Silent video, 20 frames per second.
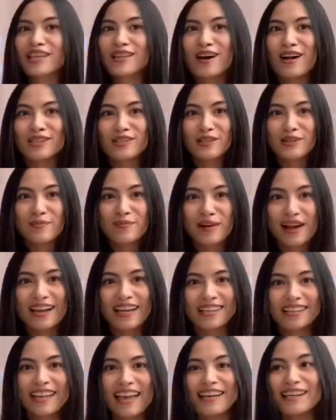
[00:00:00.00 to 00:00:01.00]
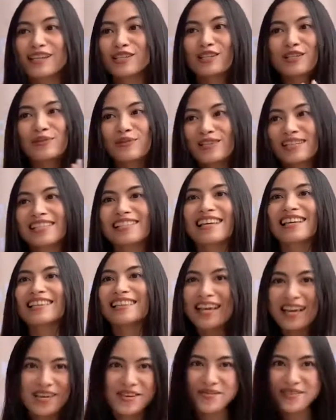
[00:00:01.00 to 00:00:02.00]
launched the brand, and I just want to say
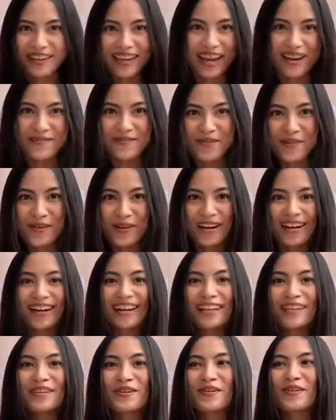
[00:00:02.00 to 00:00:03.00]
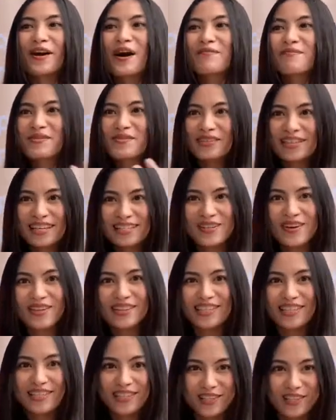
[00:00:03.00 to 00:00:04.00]
thank you again for you know coming with us on
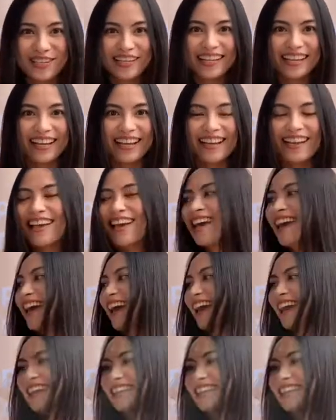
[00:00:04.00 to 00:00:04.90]
this journey. And